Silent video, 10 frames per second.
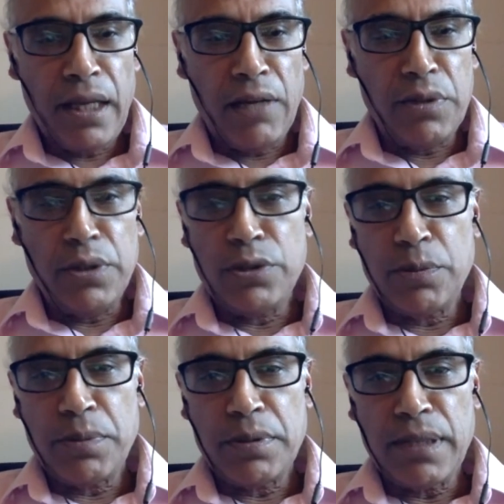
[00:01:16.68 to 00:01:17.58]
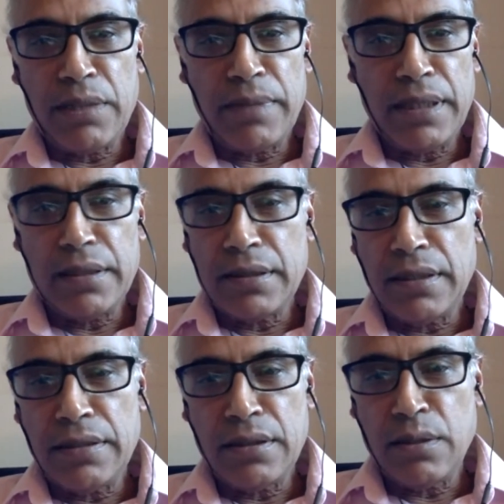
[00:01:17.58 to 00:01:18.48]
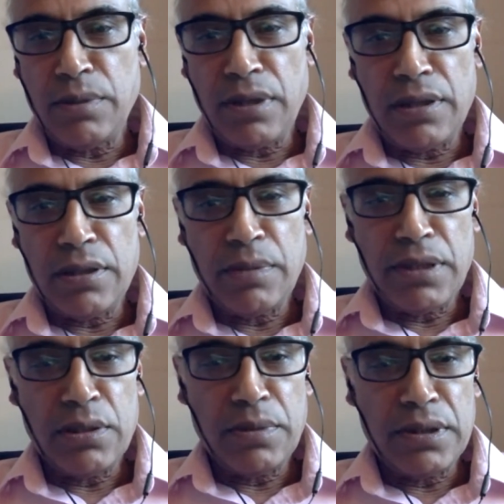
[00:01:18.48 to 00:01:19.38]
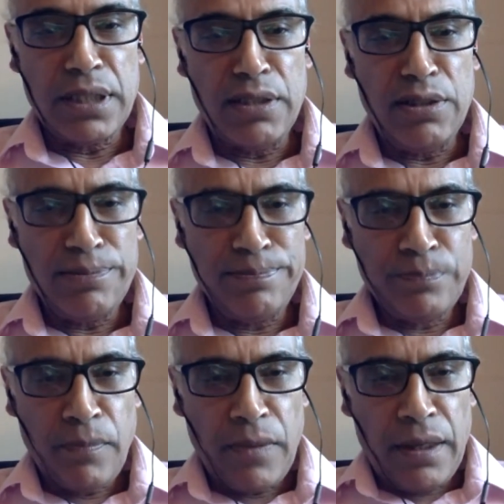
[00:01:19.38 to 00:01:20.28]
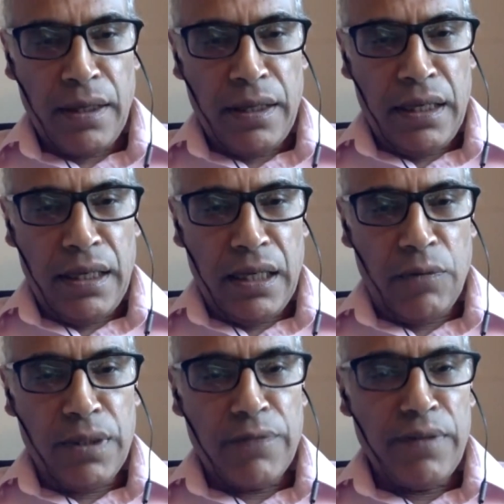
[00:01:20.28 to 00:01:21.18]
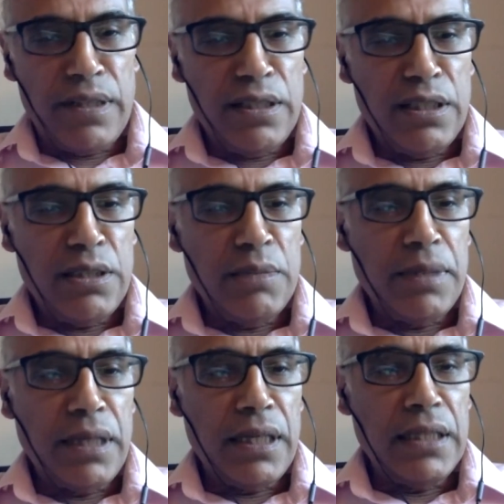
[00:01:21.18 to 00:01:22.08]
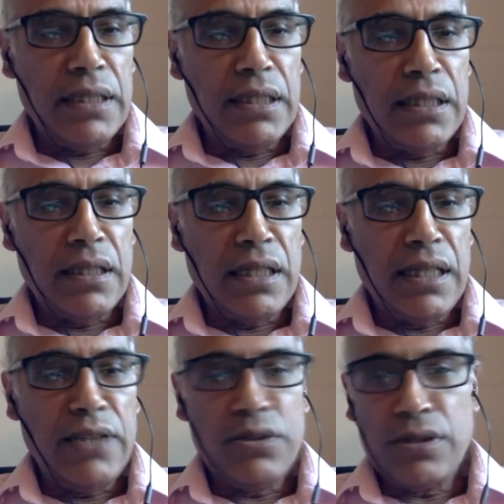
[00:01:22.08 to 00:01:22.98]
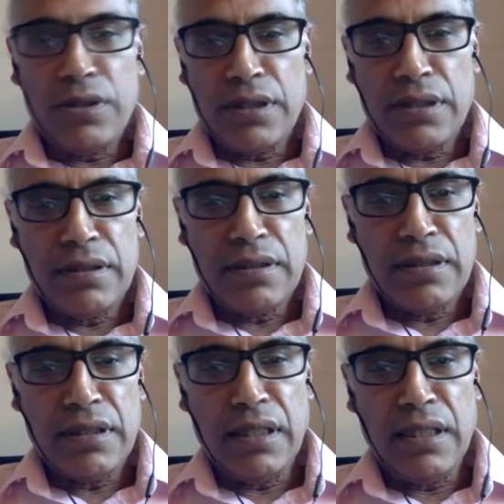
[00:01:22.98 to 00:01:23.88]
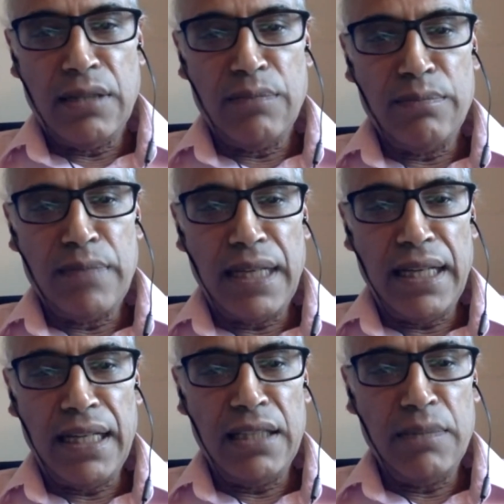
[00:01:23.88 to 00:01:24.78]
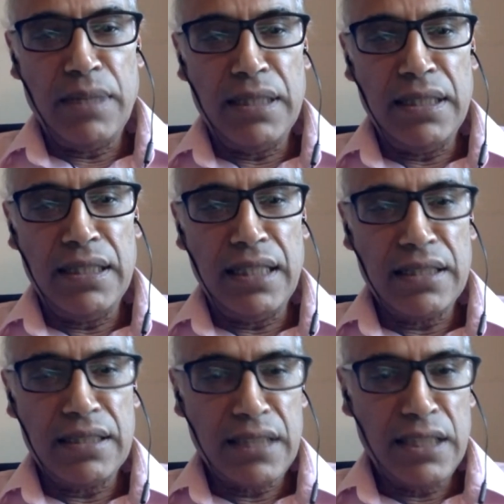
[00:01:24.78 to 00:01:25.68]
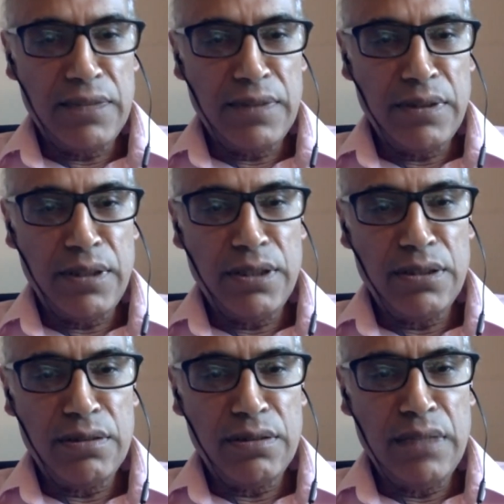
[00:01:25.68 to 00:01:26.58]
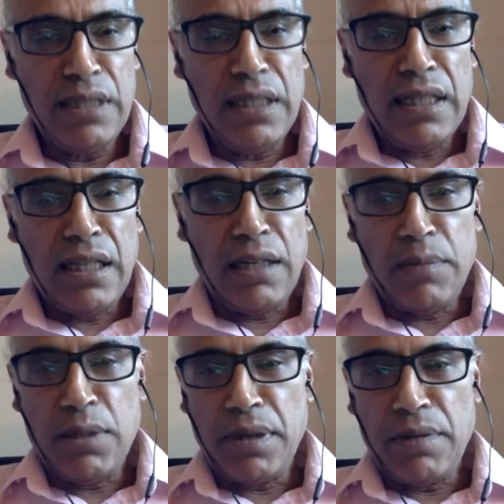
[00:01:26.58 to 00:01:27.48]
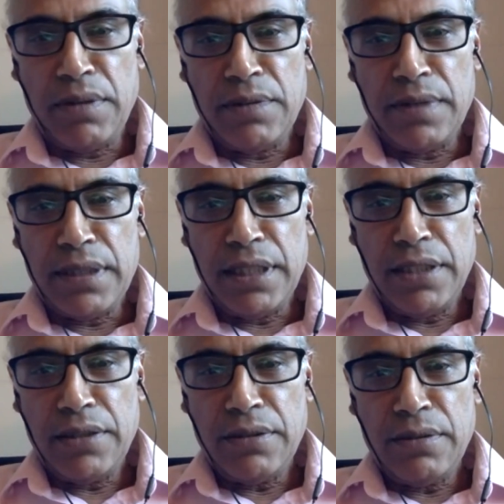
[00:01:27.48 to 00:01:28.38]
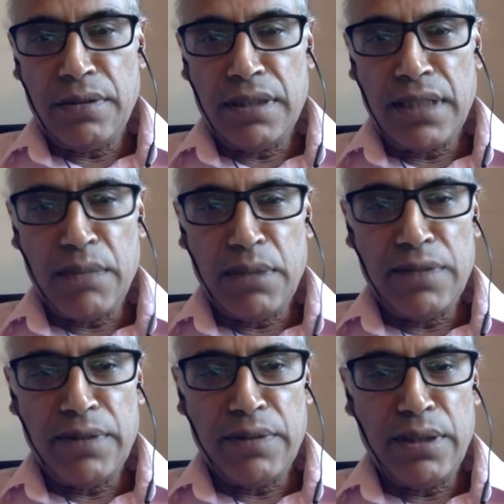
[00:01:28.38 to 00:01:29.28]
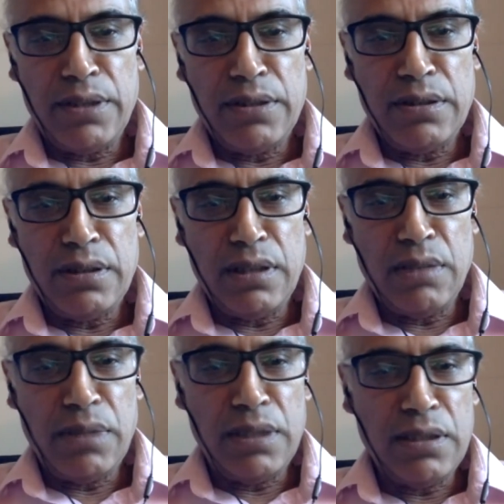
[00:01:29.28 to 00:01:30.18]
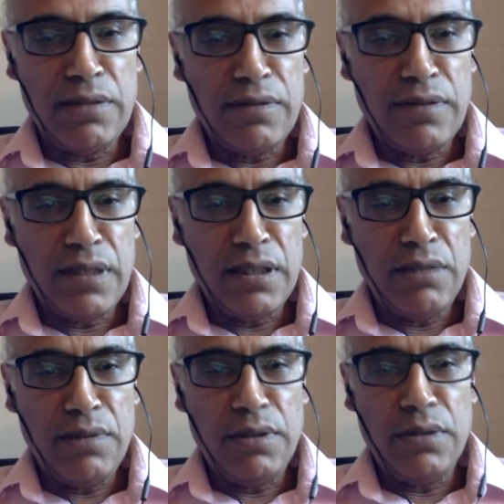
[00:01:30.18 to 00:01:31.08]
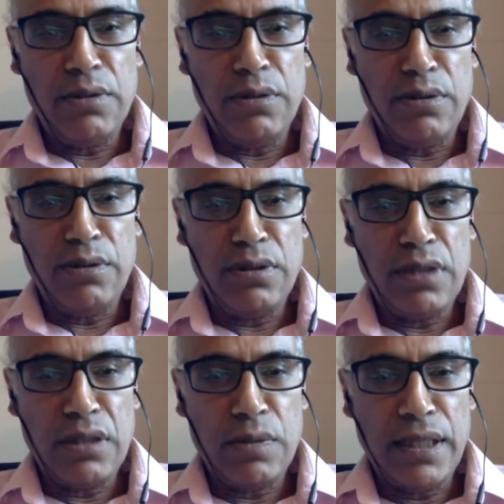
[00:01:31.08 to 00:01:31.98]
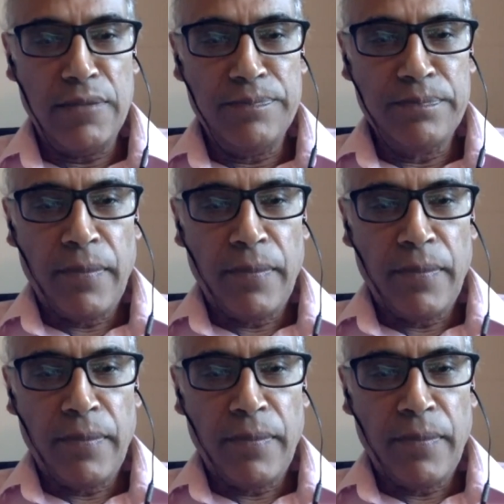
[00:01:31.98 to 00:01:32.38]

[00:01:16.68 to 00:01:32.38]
and we interpret mathematical sciences in the broadest possible sense. Uh, we are funded by NSERC, um, and by the National Science Foundation and by the province of Ontario and the Simons Foundation and a bunch of uh, individual donors as well.